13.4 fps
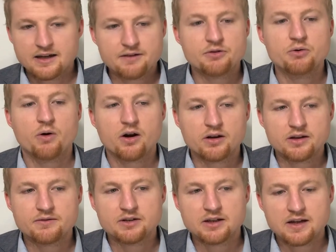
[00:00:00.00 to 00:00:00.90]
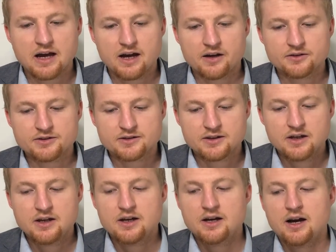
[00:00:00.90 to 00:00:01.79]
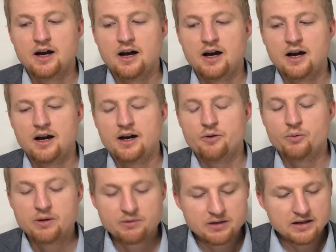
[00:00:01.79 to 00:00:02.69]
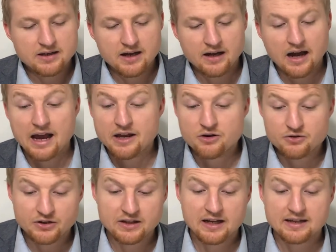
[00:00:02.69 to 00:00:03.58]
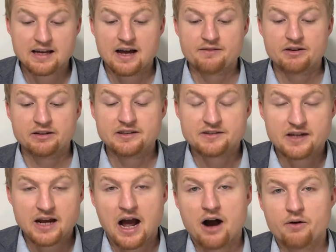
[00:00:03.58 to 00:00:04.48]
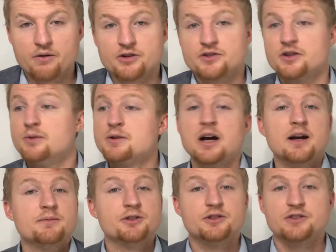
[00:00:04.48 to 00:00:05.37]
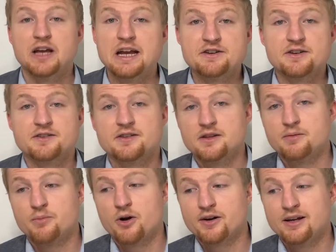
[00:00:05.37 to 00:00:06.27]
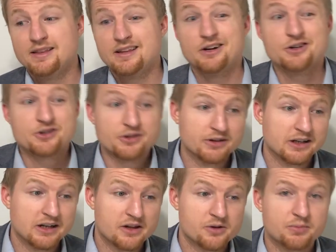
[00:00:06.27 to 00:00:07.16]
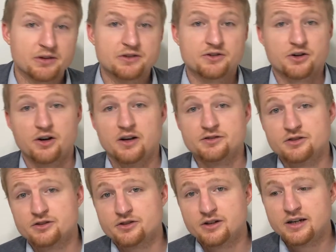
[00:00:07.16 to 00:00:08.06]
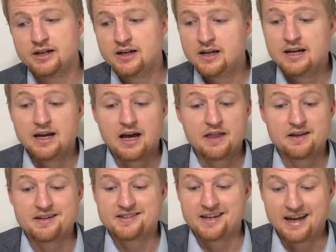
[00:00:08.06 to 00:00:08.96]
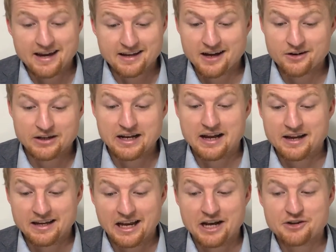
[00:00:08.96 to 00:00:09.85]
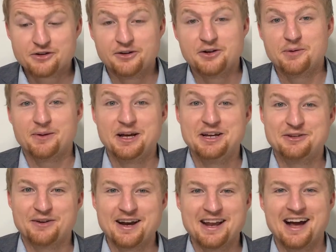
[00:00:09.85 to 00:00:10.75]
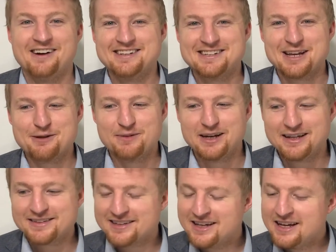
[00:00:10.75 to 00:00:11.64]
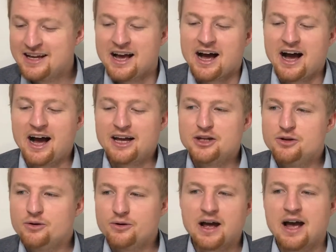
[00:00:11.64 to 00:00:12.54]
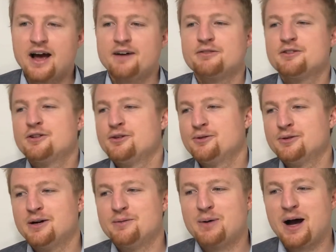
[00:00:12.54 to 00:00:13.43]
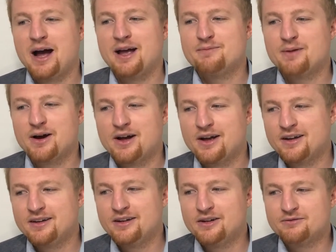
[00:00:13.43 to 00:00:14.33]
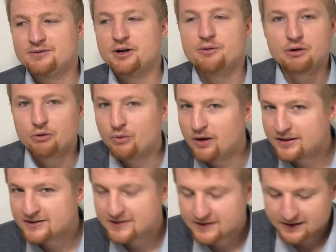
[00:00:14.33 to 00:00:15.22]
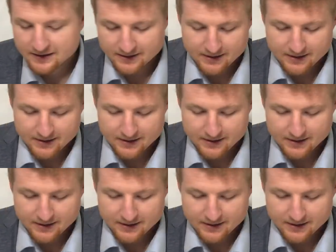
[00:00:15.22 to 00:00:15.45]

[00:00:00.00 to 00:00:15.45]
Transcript: if you are living in the house, I usually like to have at least an hour. Sometimes there's agents in the market that are showing another place across the street and they say, hey Kyle, can I show your place right now in 10 minutes? You don't have to abide by their request.